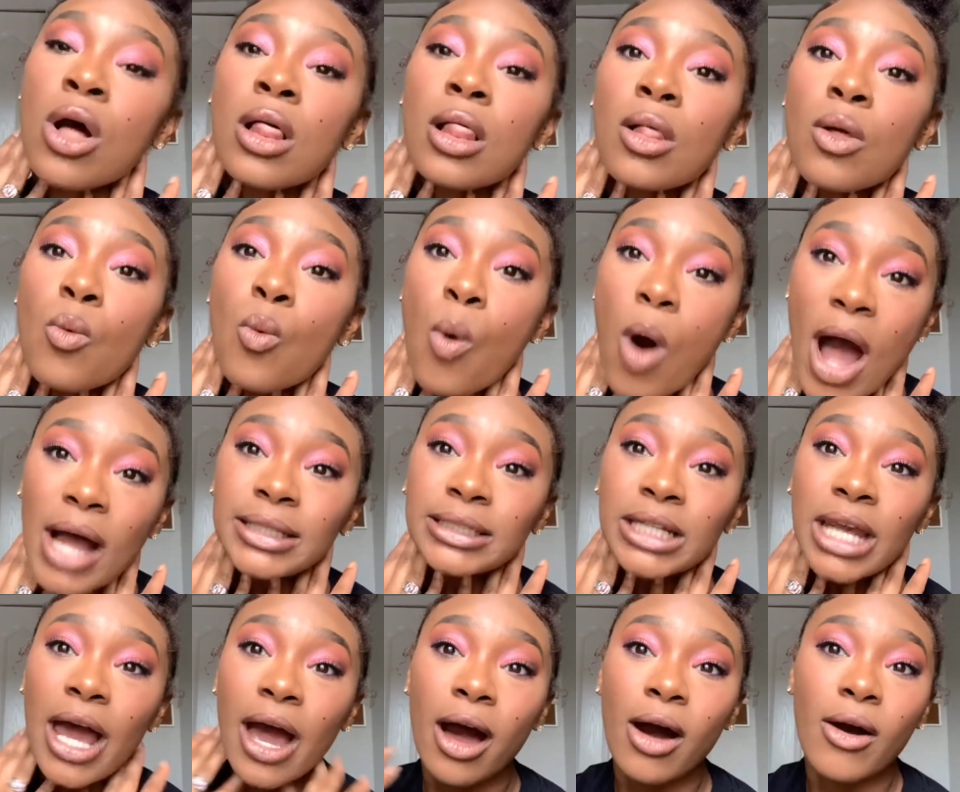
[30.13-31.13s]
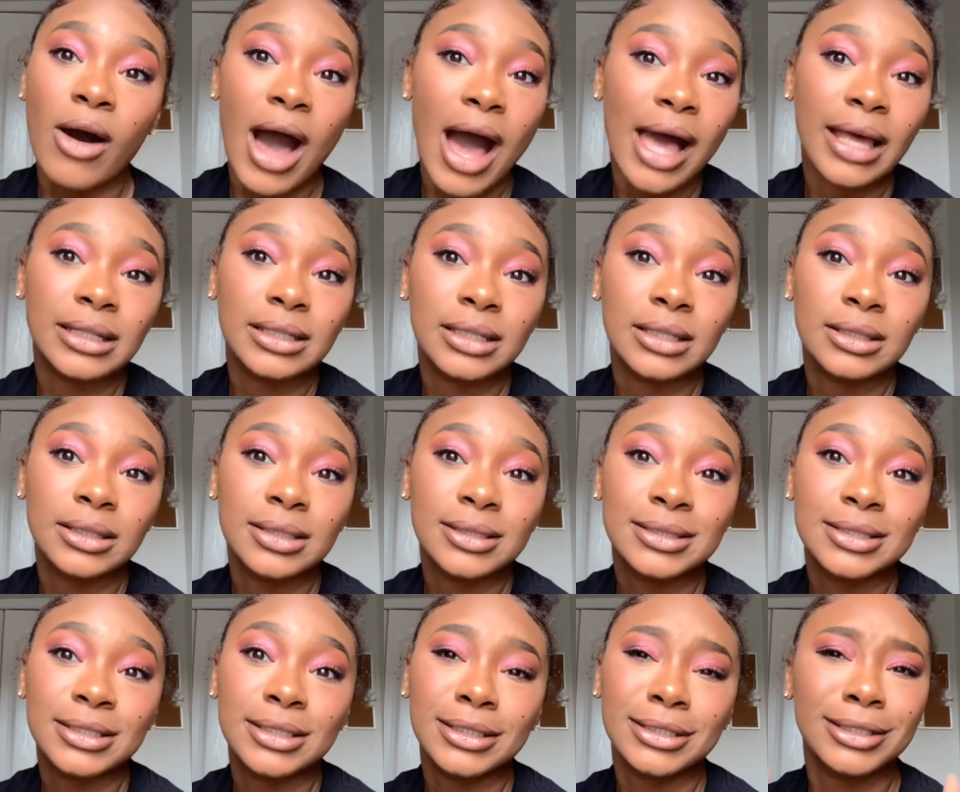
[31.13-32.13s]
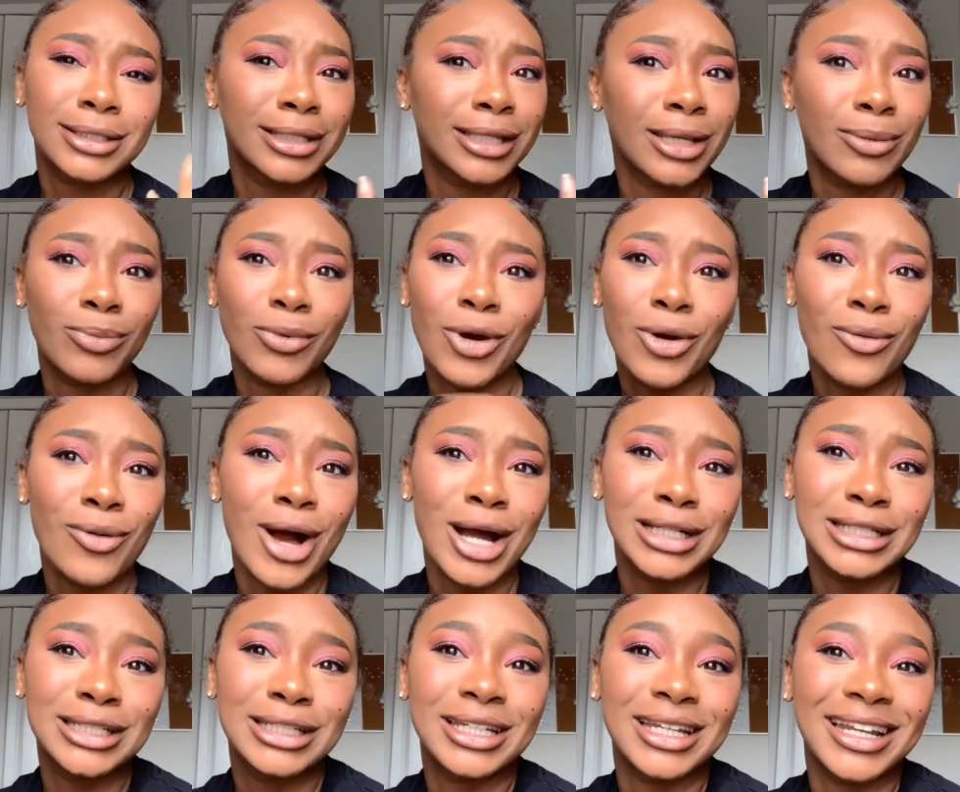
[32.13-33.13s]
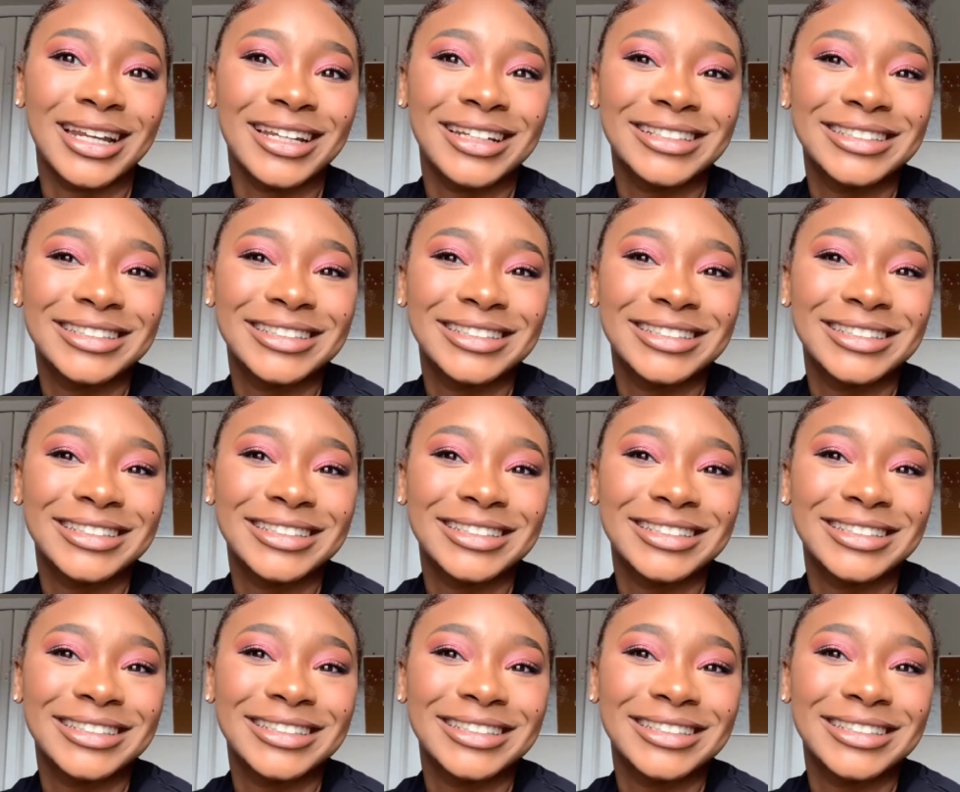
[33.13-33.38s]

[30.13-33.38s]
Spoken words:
watch how I did this look, keep on watching.